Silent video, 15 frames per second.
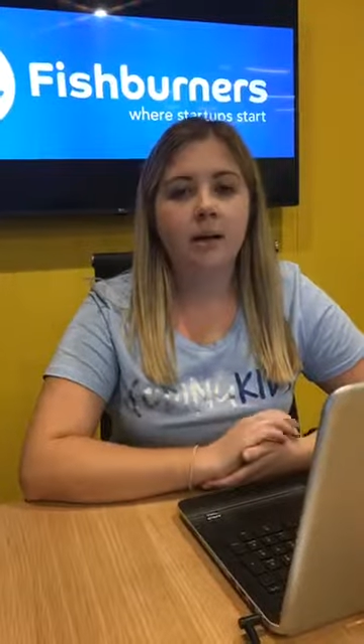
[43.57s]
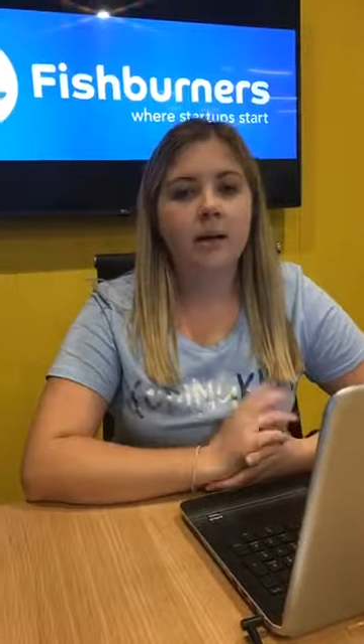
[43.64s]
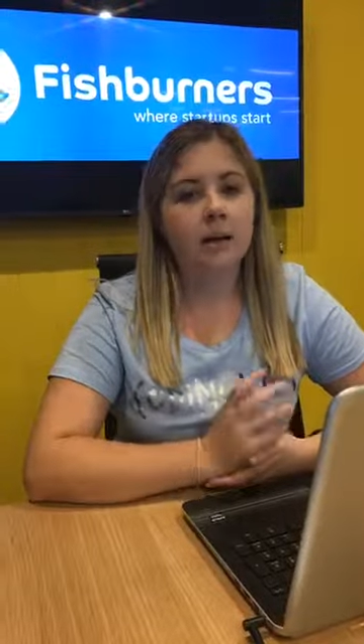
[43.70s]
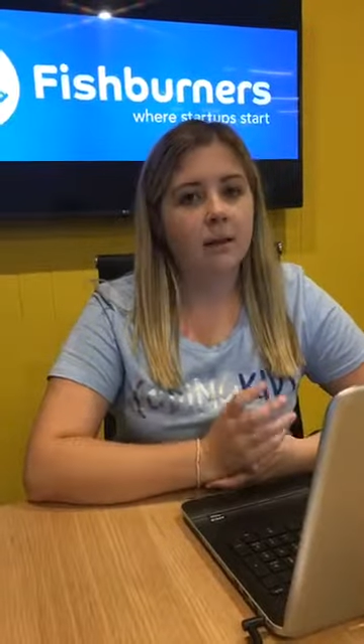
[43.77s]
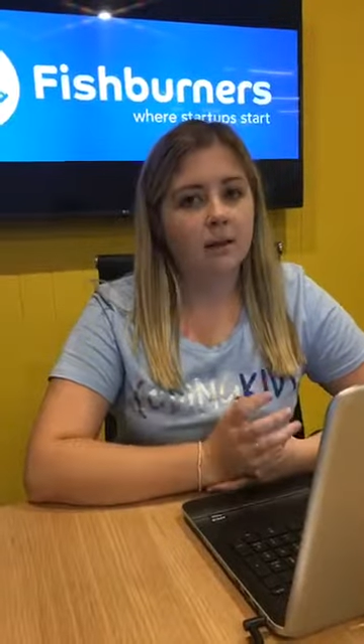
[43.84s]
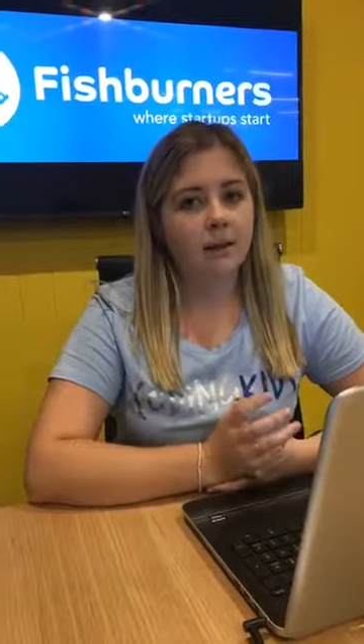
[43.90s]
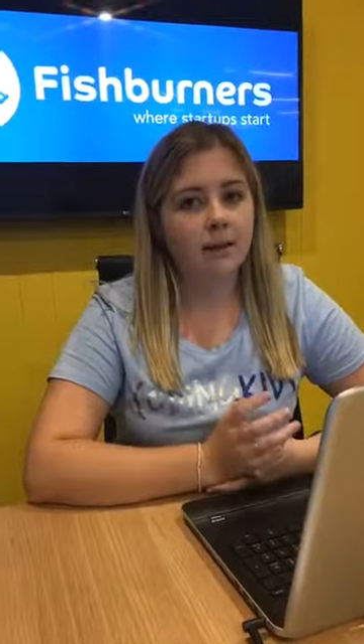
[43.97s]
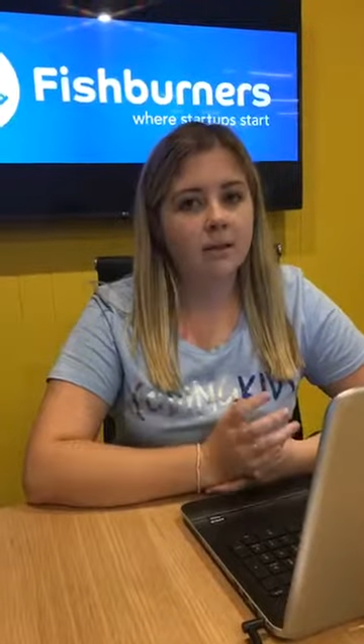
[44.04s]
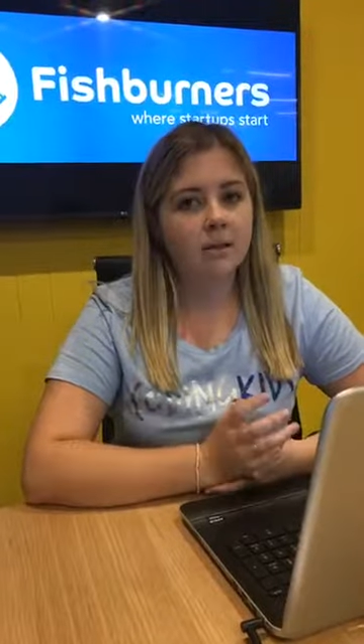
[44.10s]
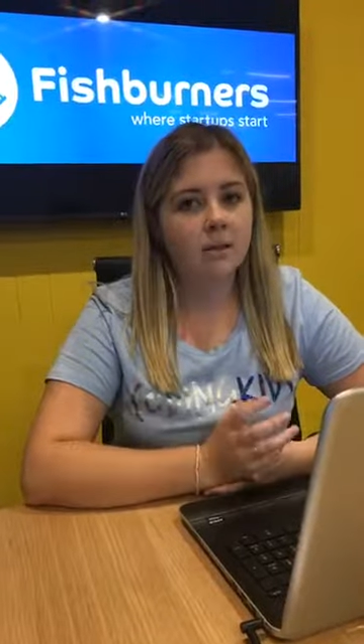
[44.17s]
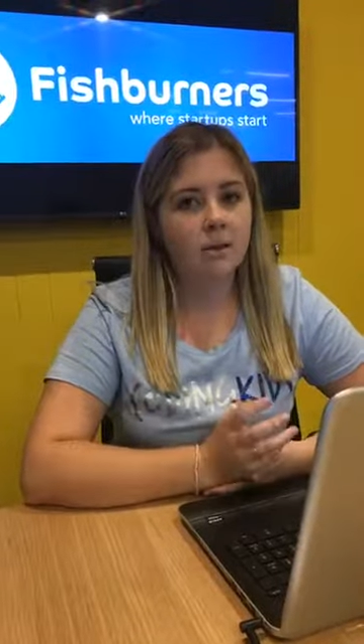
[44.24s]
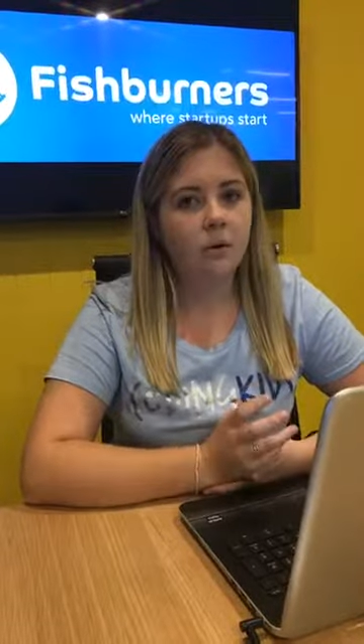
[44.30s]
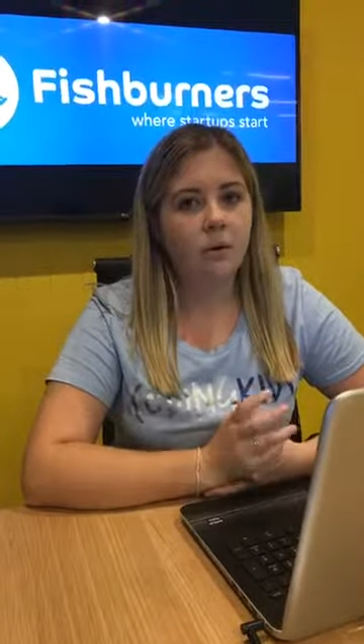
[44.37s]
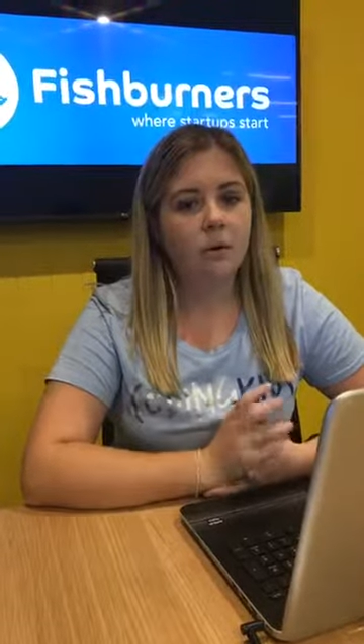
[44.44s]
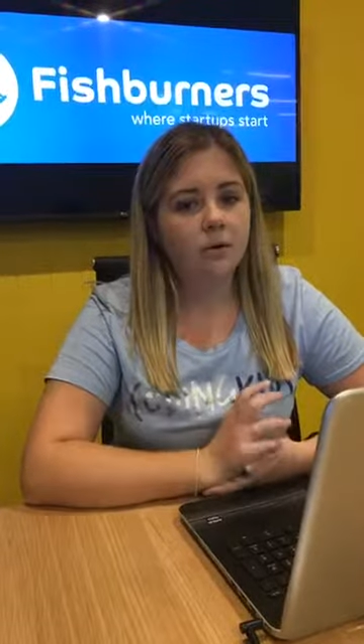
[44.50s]
clicked
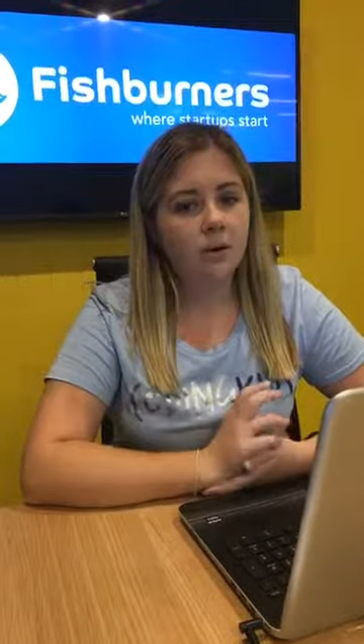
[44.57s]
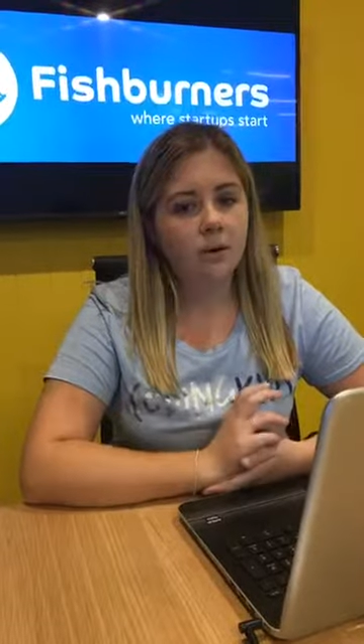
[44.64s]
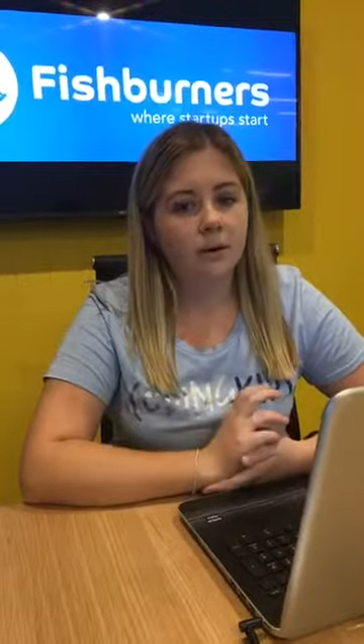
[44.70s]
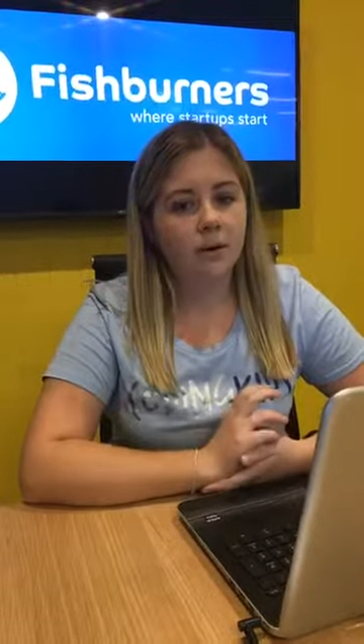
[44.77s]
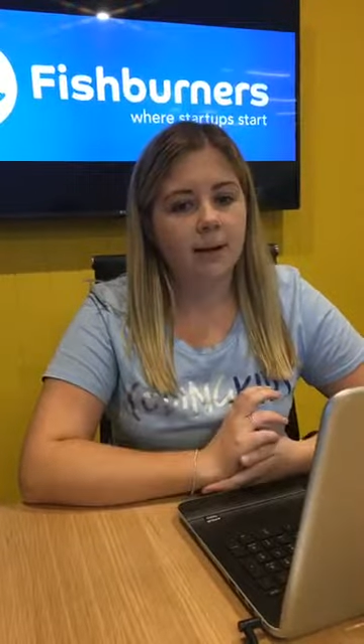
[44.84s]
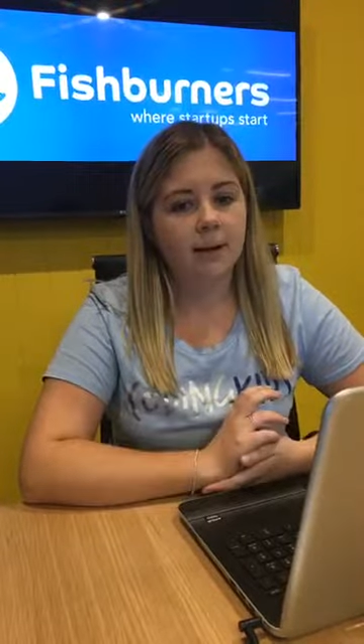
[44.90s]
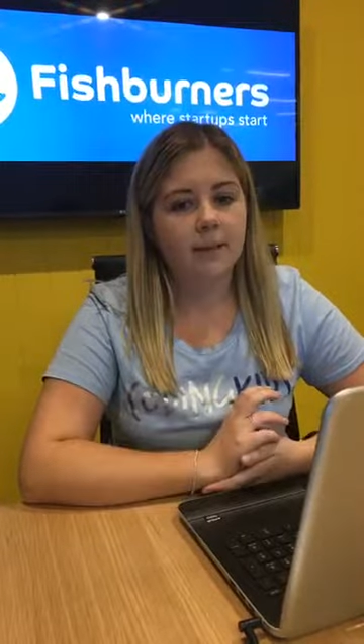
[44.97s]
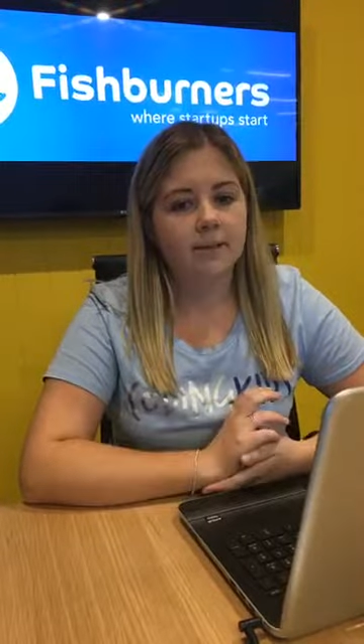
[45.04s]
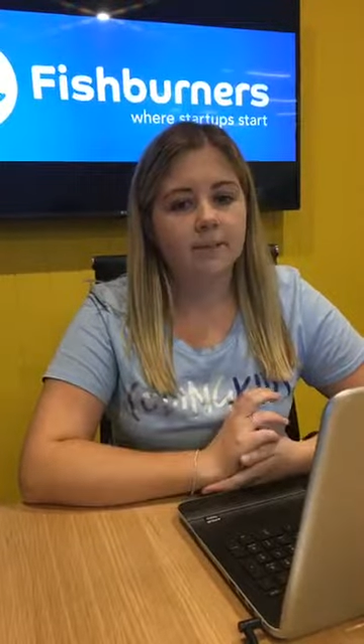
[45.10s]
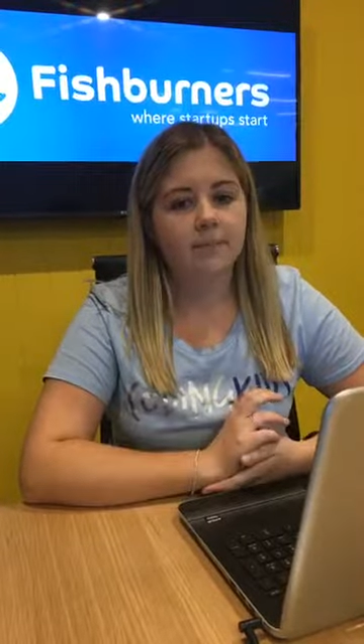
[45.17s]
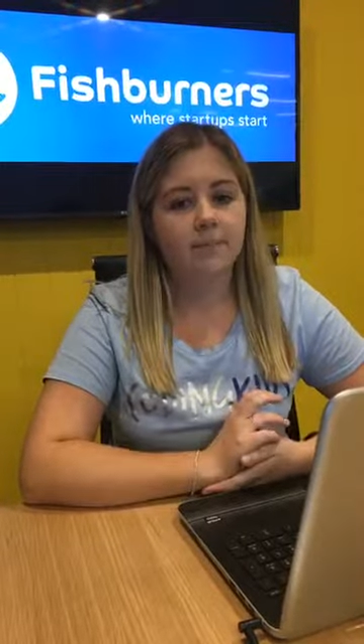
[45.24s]
or not clicked.